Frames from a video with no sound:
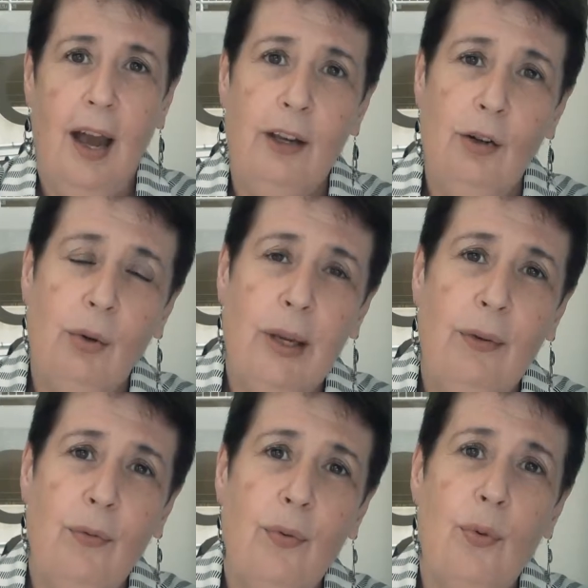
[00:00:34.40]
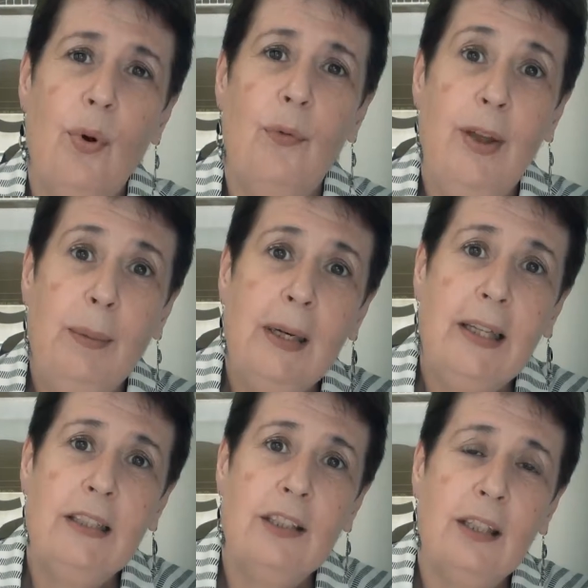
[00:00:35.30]
Are you looking for
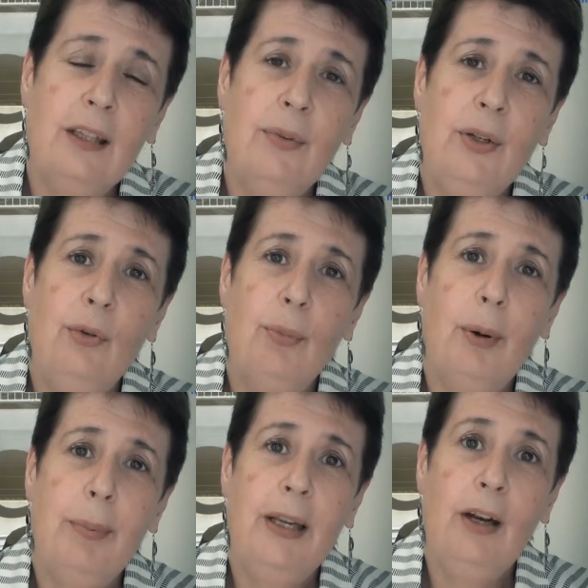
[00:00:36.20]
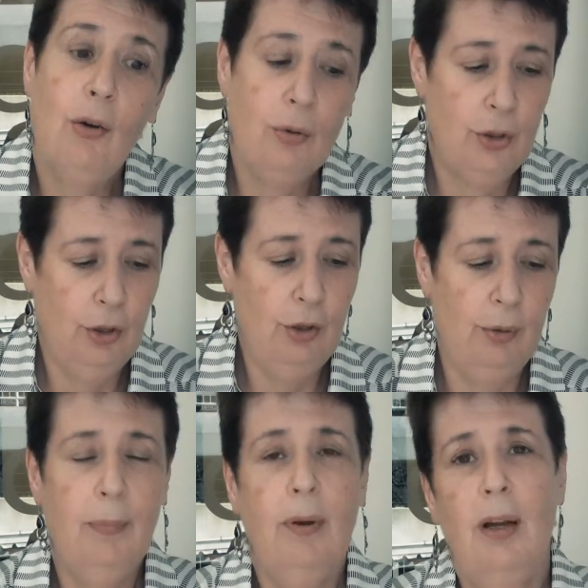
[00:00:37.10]
families to live in your property long
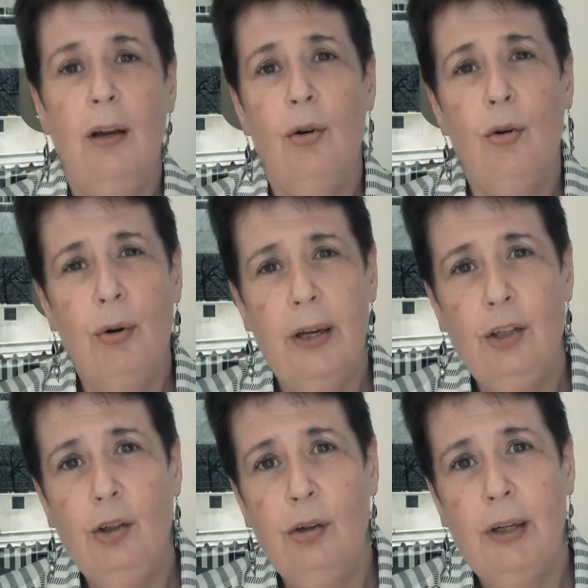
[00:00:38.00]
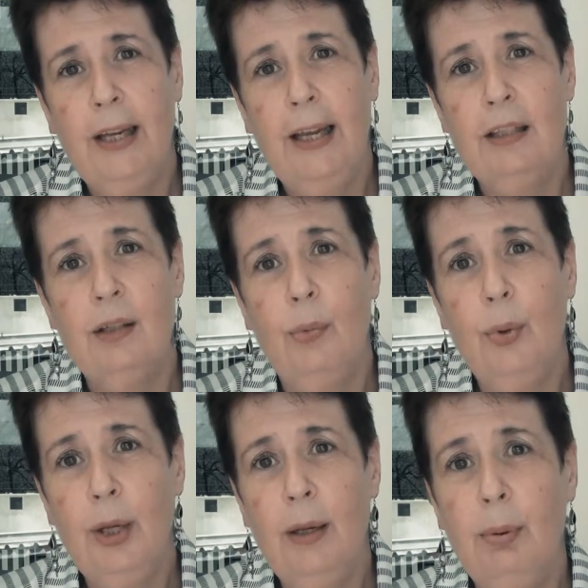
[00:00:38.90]
term, or are you looking at
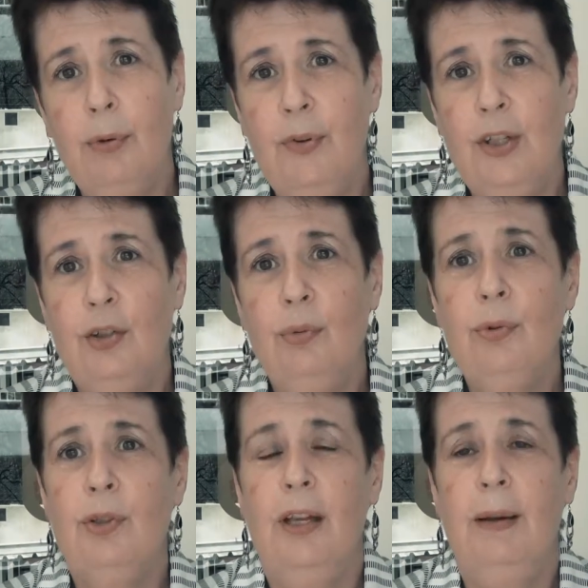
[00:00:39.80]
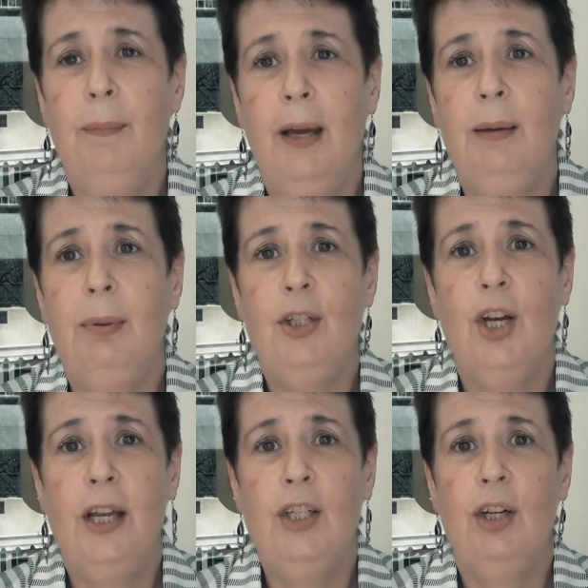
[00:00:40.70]
working professionals that may be
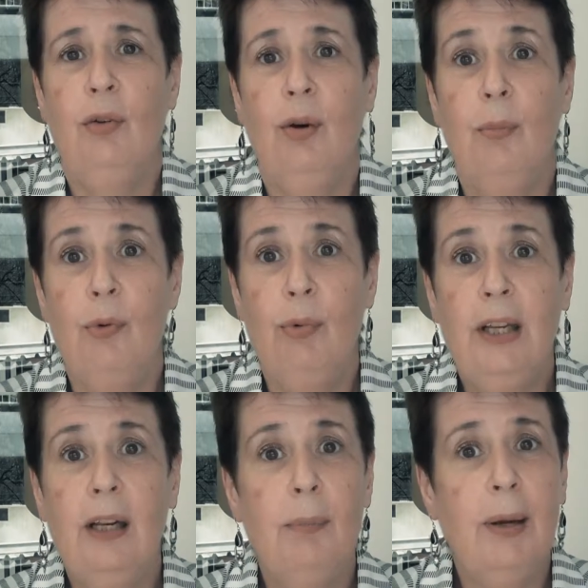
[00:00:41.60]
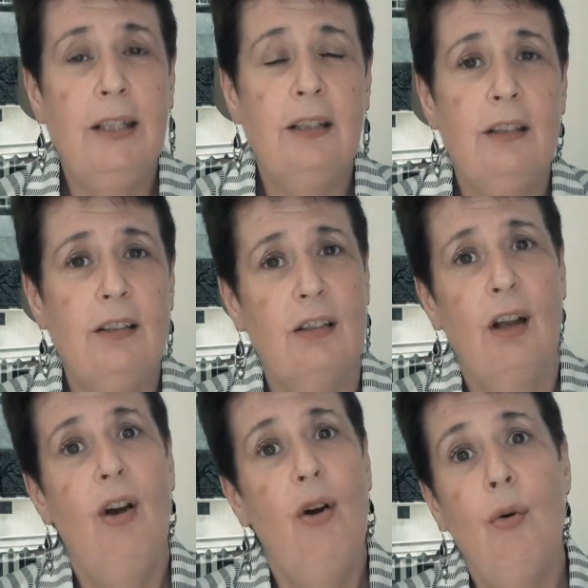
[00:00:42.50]
changing on a more regular basis,
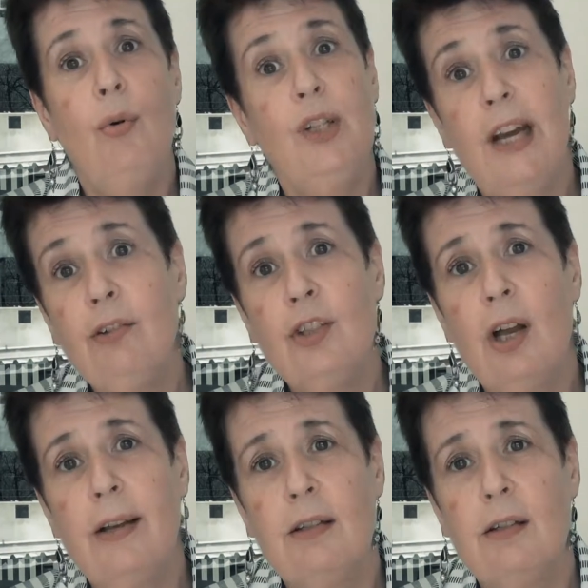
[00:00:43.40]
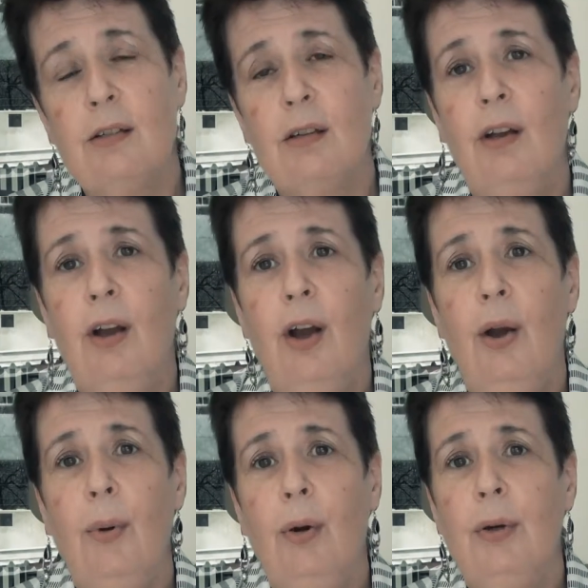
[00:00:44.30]
or downsizers
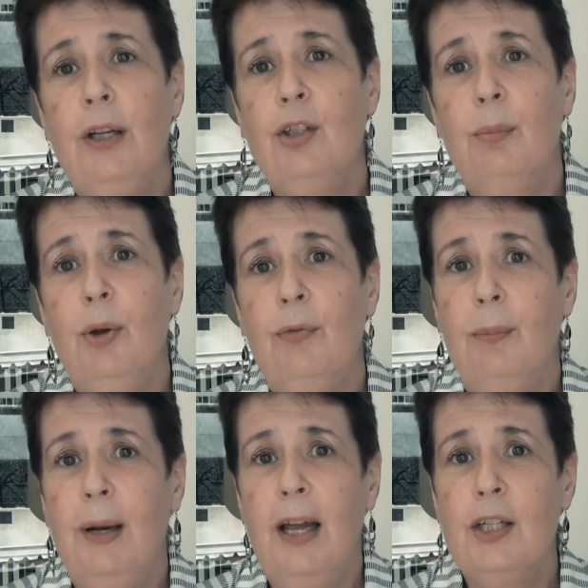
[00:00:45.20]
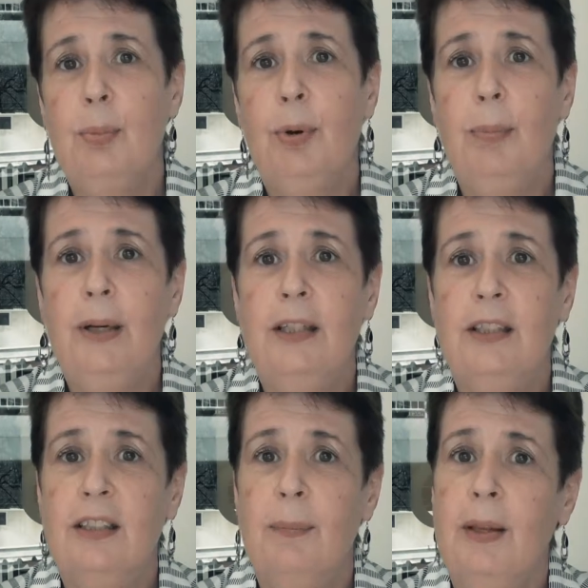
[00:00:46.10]
who are looking to move from a larger property to
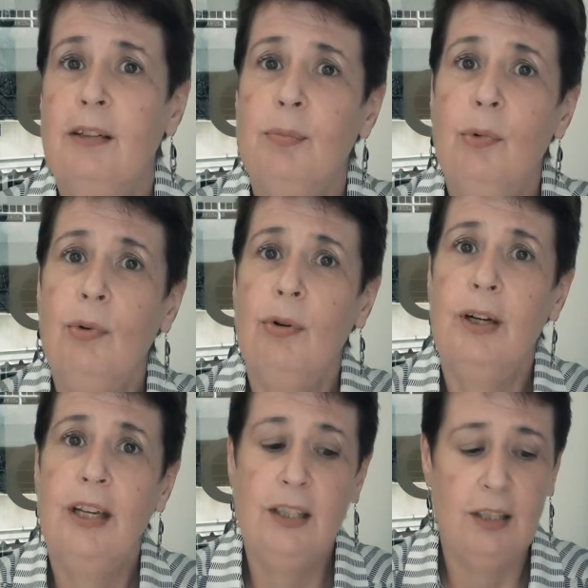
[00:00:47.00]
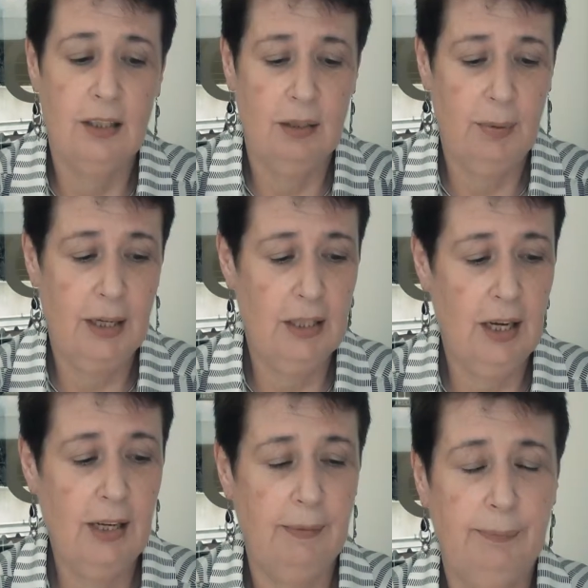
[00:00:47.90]
something smaller and easier to
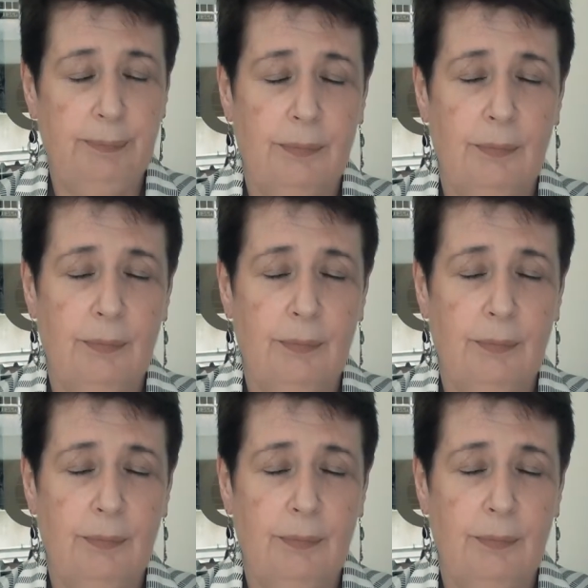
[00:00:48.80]
maintain?